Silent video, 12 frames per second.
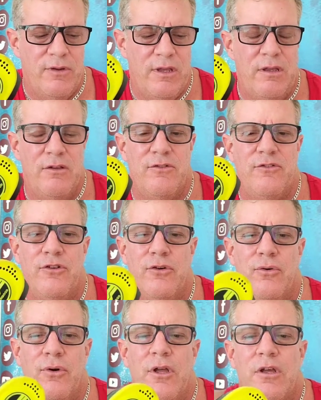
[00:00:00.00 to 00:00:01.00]
is
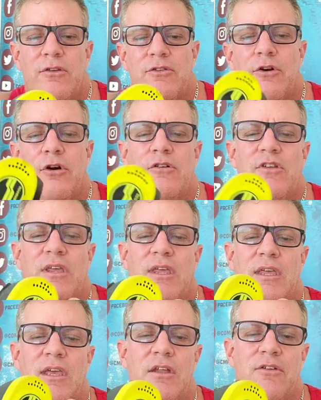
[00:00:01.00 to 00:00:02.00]
to start
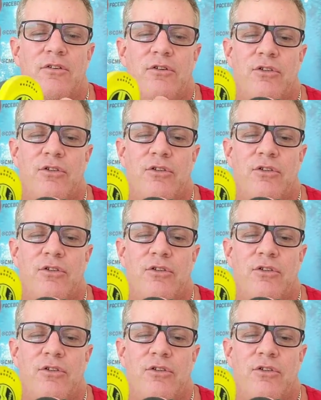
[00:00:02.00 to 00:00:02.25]
digging into